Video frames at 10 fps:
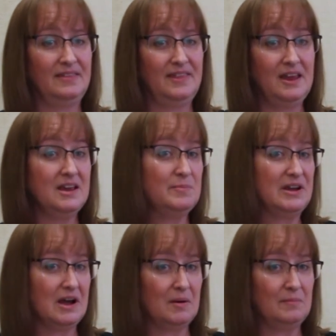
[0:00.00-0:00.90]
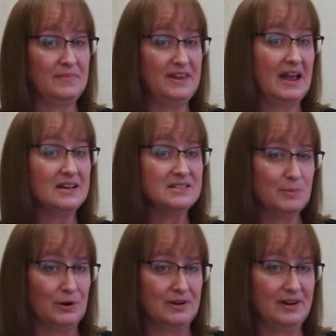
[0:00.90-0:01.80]
They can become the
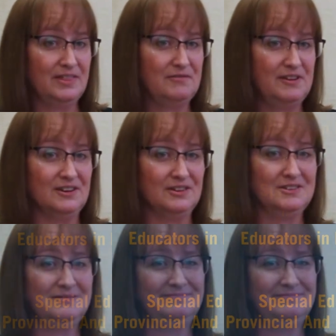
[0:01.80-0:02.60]
expert in the field.